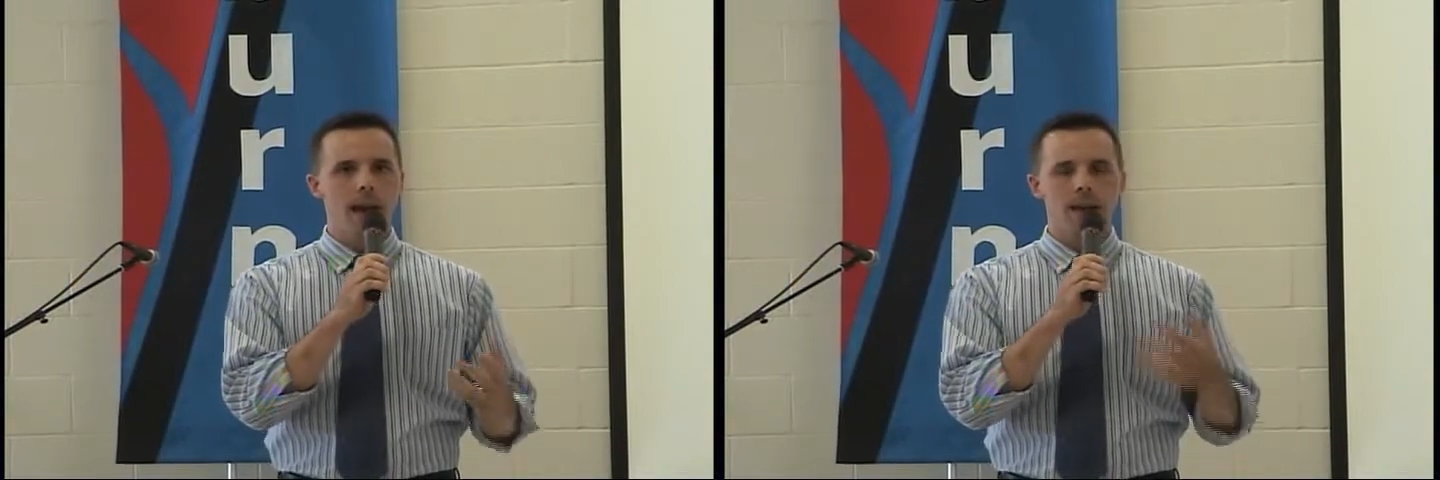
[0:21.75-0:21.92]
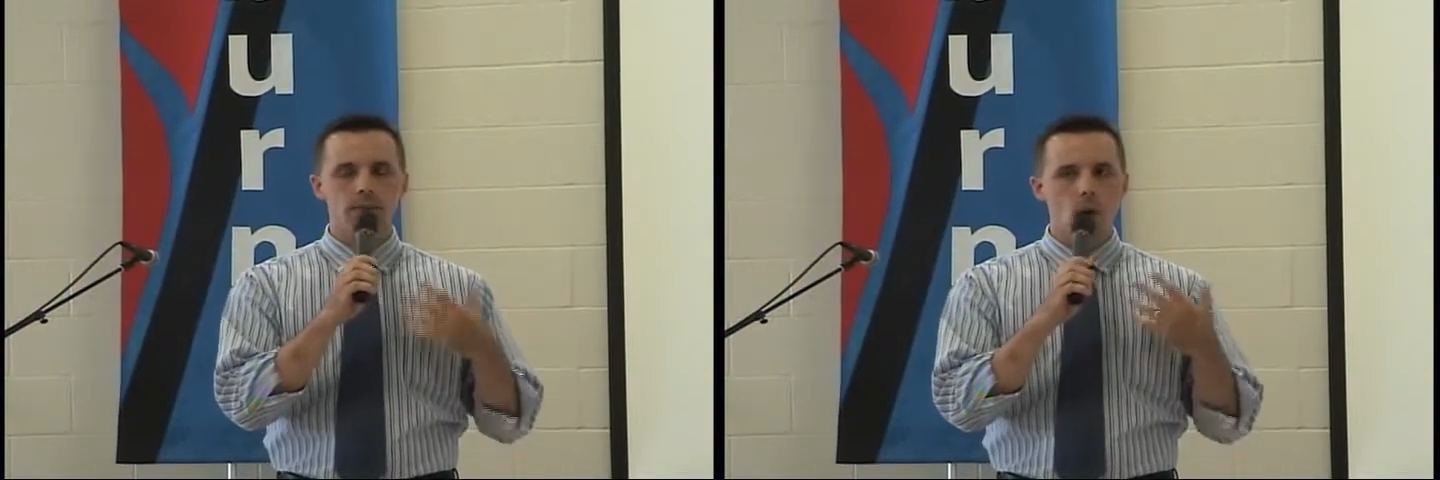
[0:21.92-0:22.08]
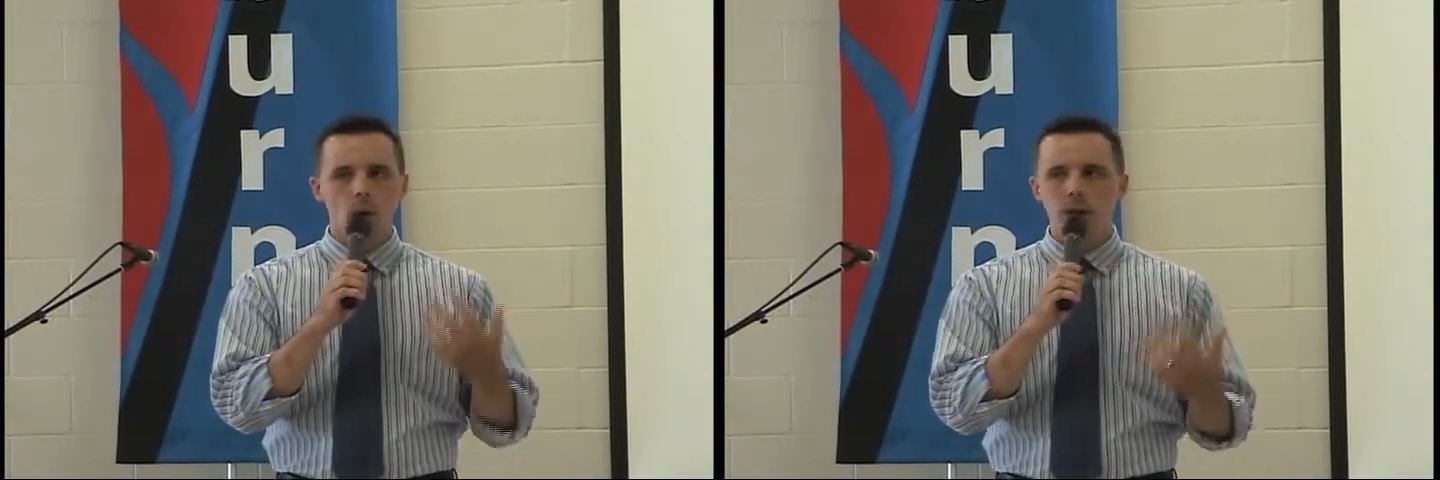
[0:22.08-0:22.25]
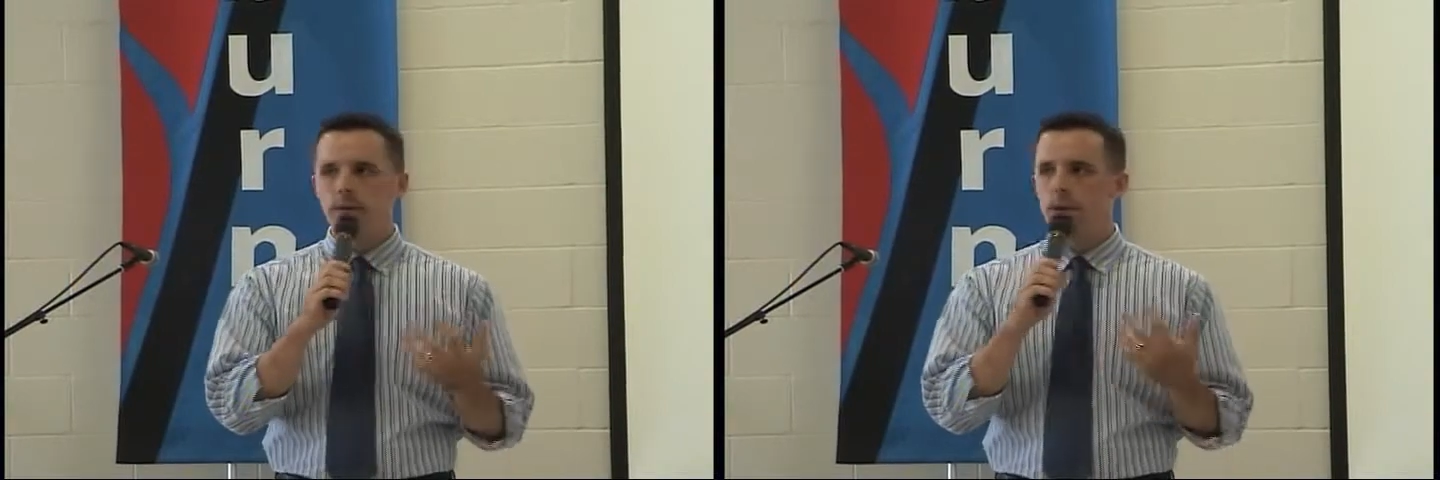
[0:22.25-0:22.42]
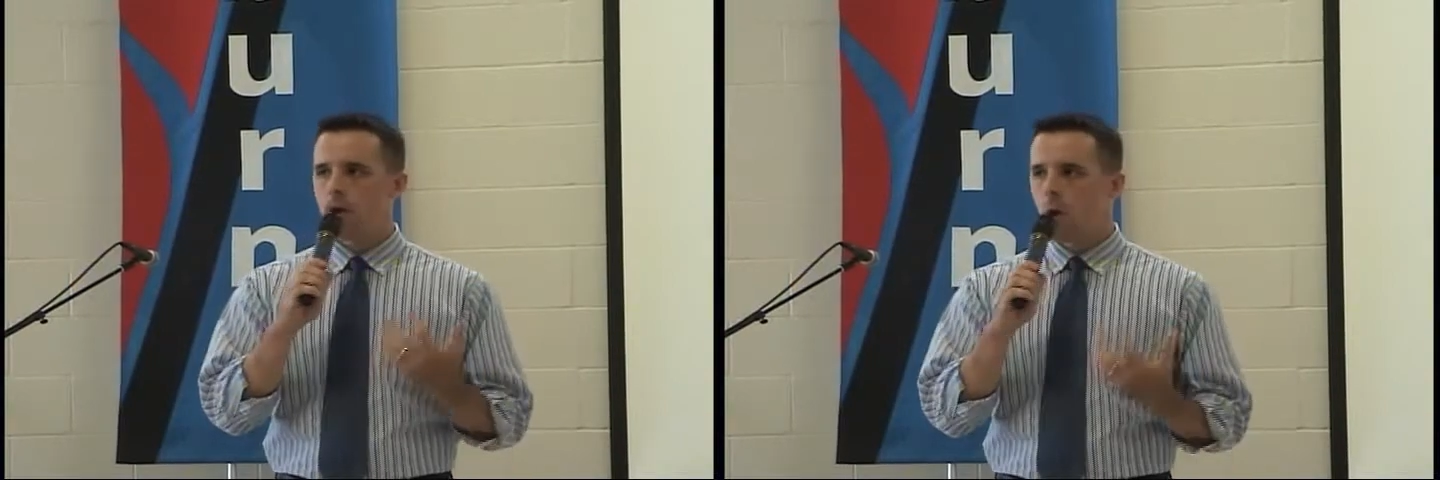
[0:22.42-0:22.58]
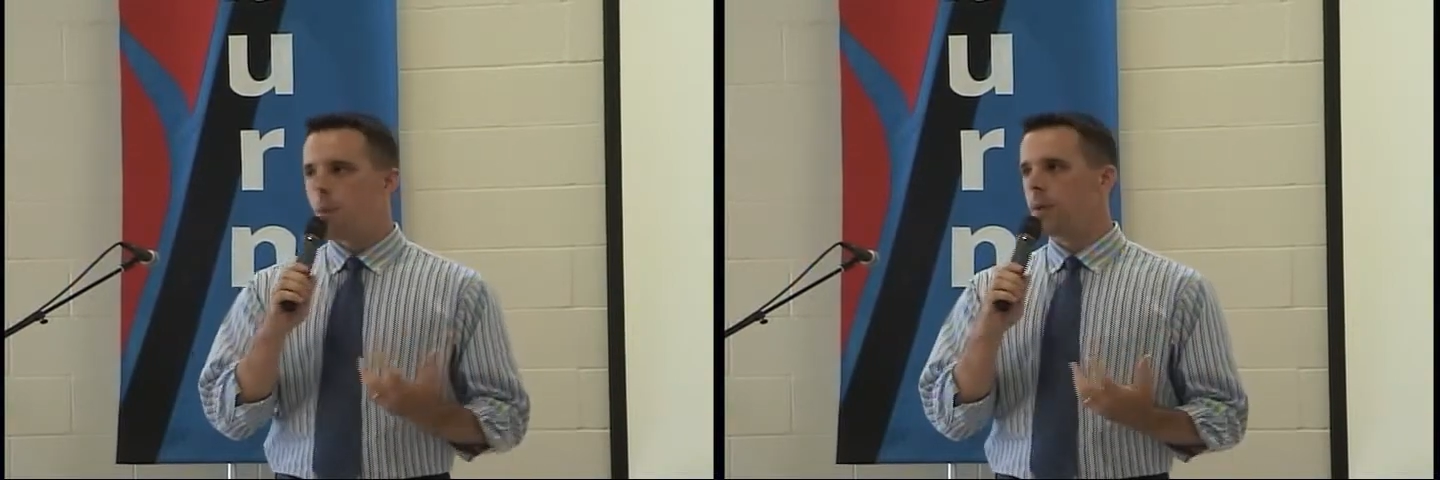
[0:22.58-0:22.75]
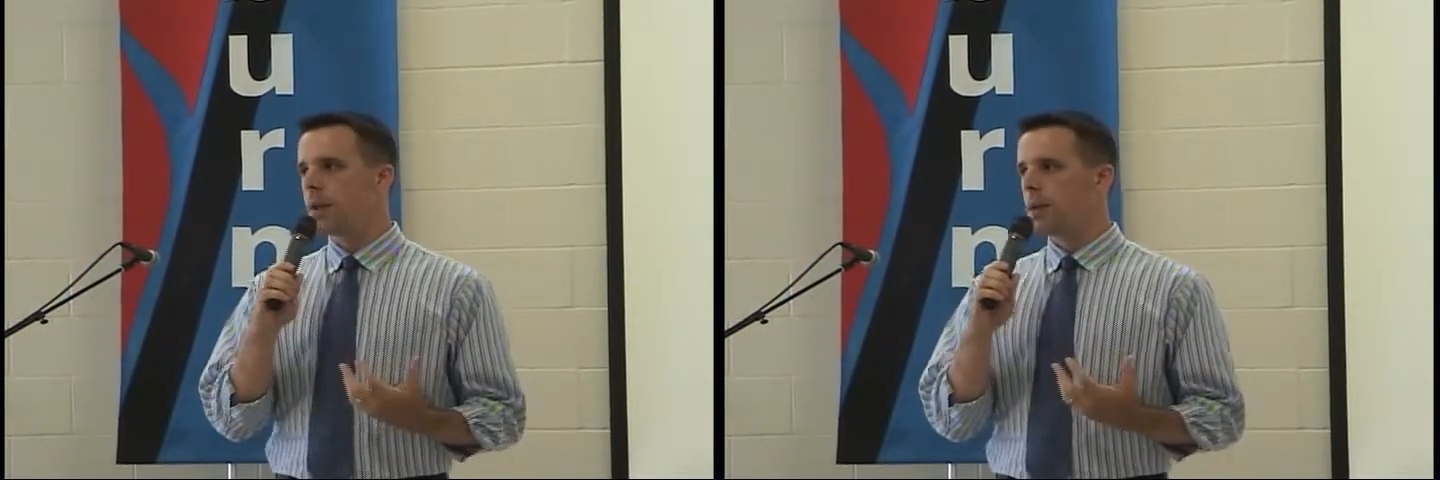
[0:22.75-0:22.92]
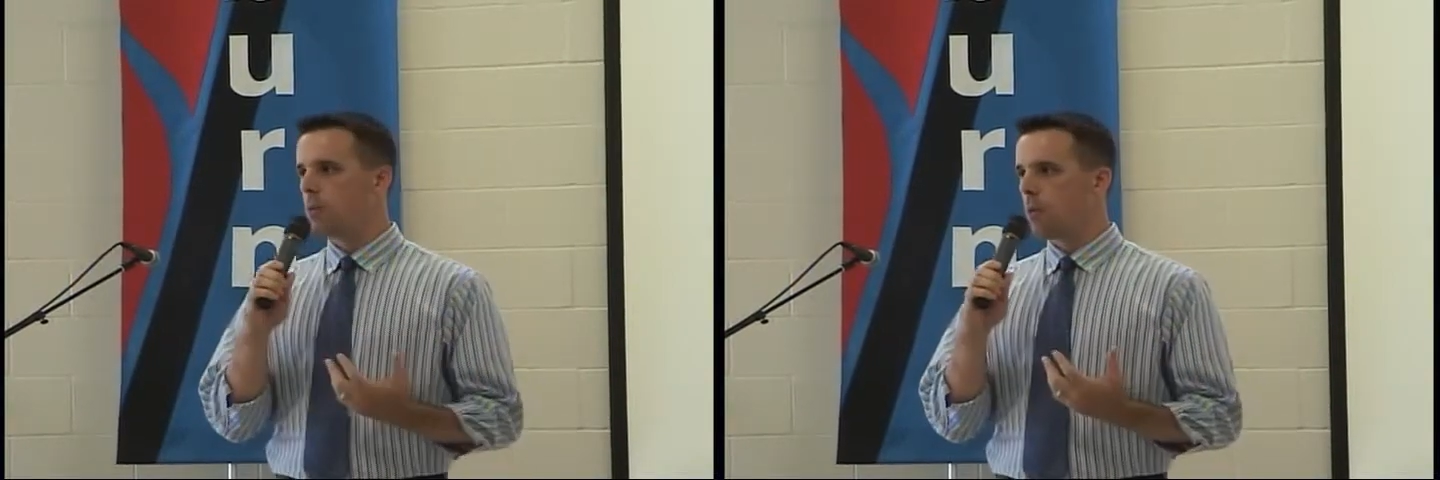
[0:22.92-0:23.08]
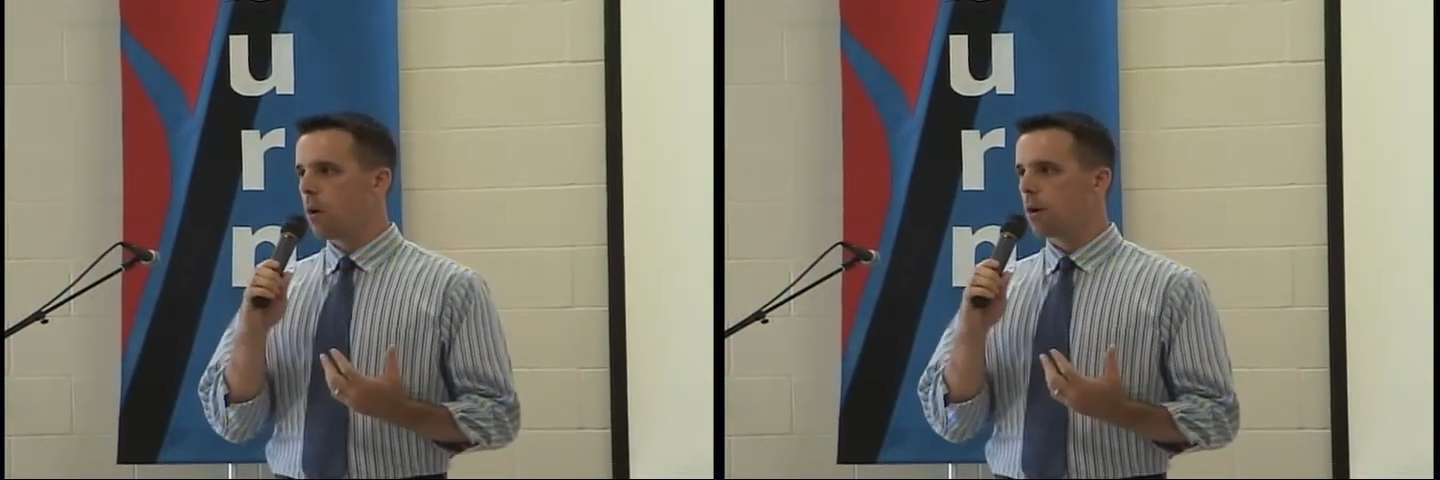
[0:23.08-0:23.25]
and don't even know me
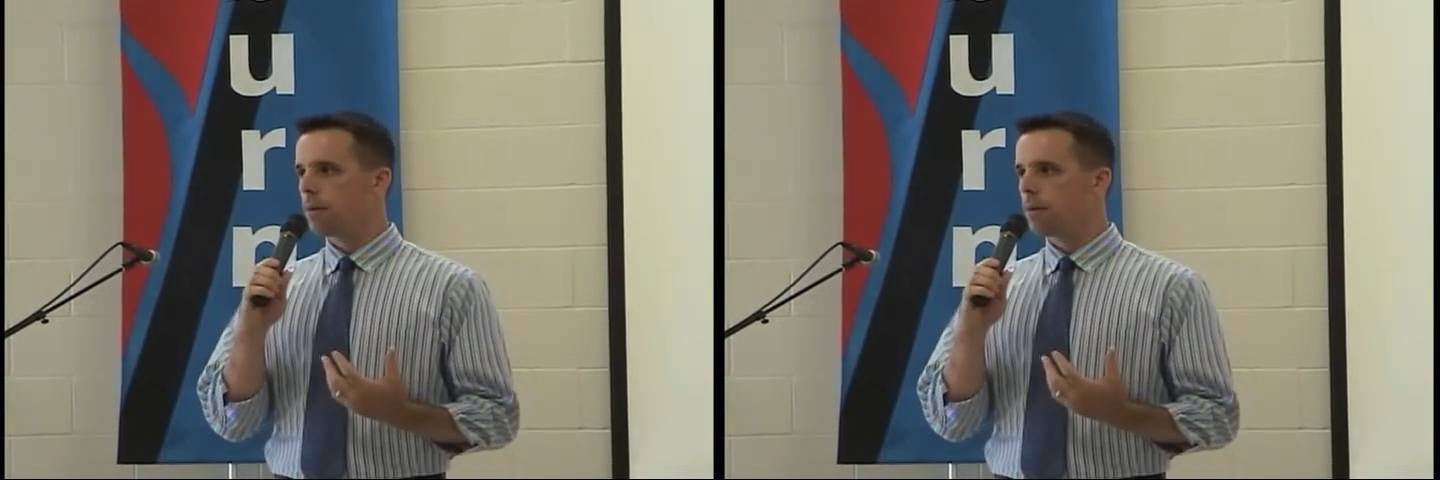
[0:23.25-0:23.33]
anymore?